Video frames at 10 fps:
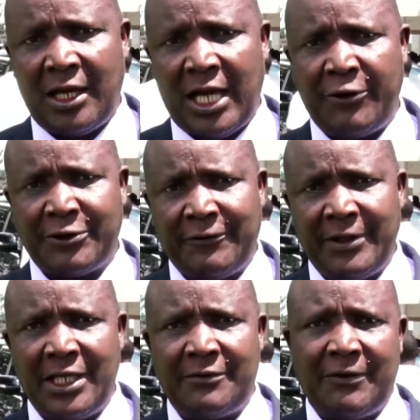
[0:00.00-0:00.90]
Out
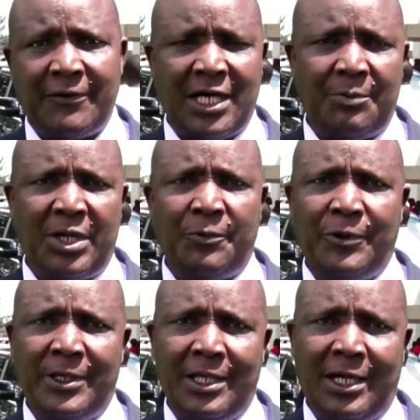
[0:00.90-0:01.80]
of that, we have come
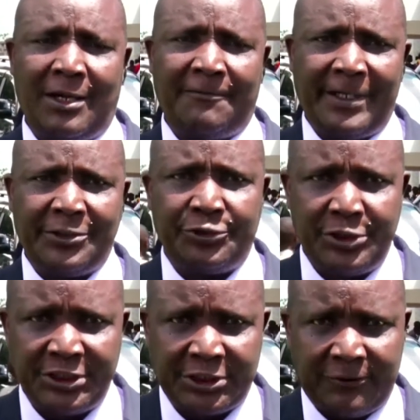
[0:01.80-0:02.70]
up with a final
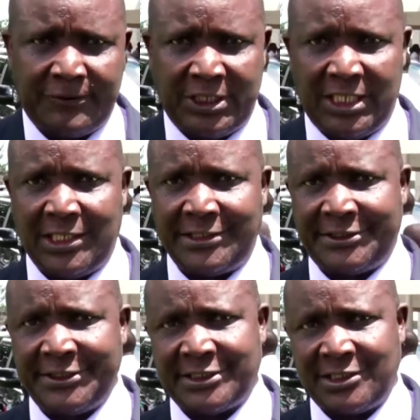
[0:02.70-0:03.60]
list of
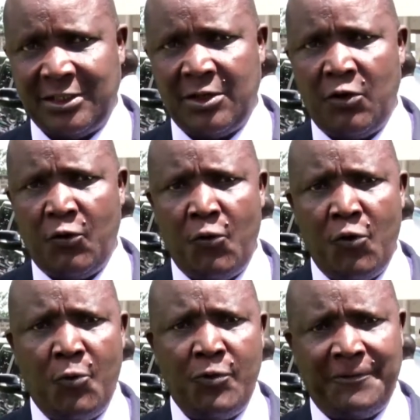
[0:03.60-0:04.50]
306,
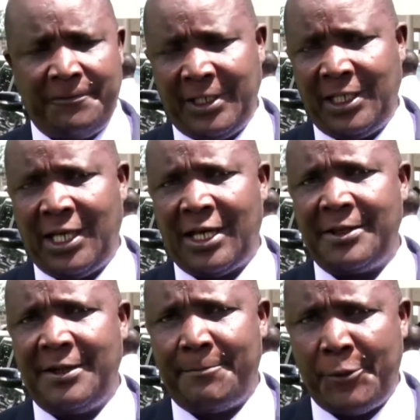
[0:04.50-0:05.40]
whom we feel
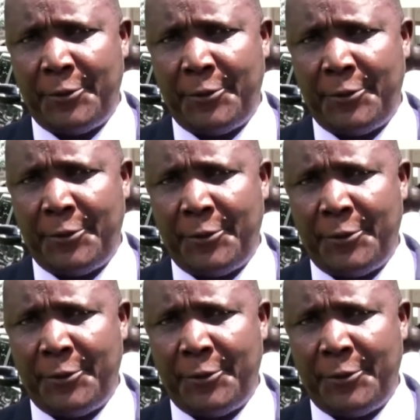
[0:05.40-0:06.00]
are the most.